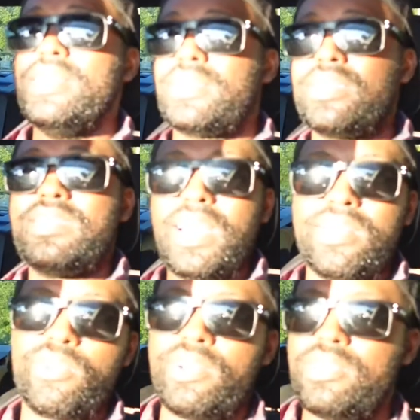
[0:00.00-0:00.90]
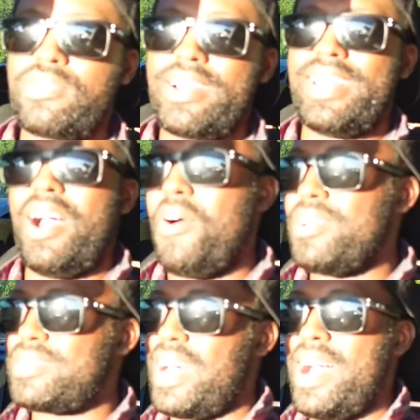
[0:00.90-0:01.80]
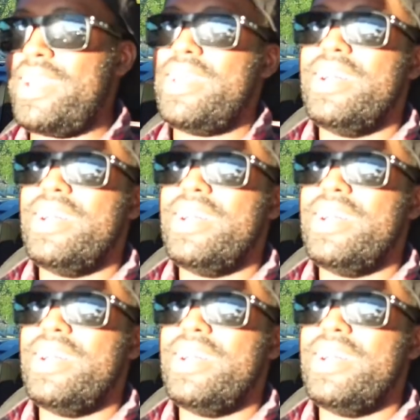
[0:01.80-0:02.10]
68 degrees right now outside.